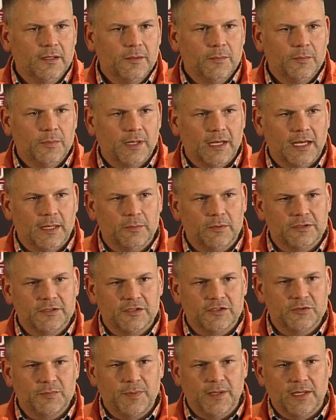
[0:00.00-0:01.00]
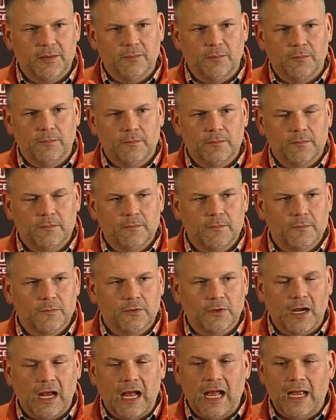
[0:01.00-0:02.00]
been able to spend,
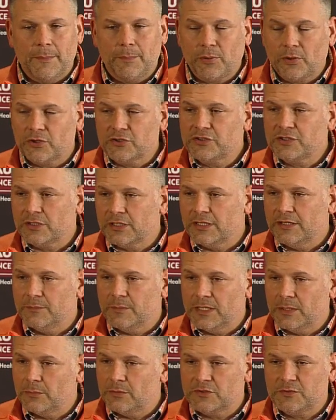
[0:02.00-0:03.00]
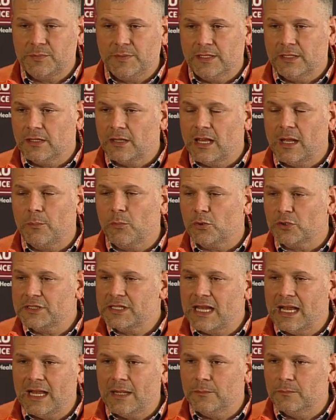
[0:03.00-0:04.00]
or I personally have been able to spend a lot more
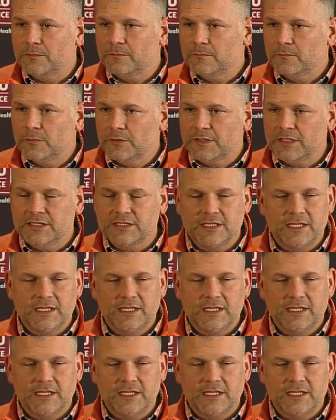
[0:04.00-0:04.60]
time with these